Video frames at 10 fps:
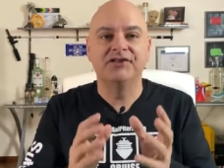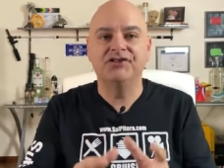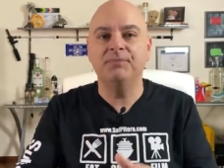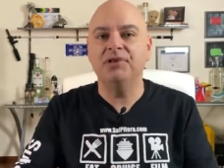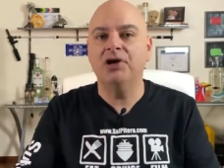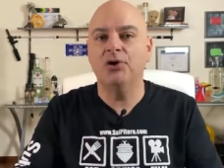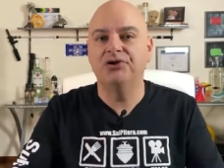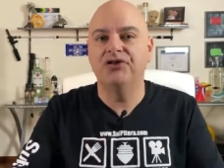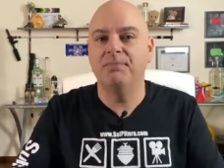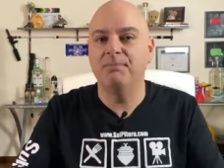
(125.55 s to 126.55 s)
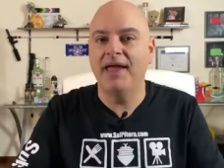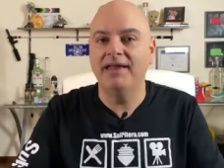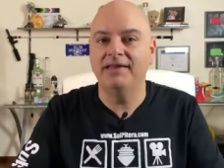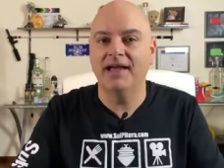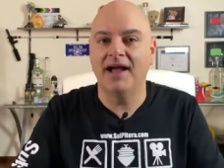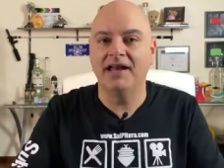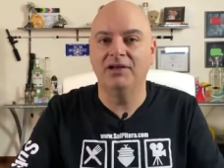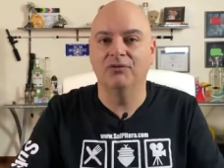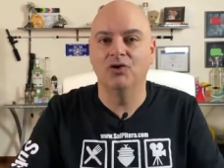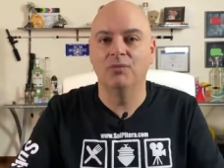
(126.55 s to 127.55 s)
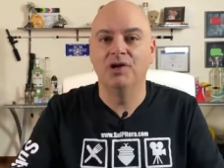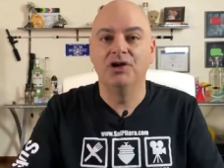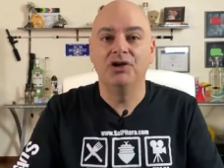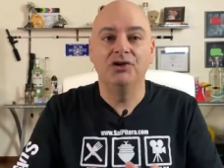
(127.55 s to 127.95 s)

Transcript: simply go to the main dining room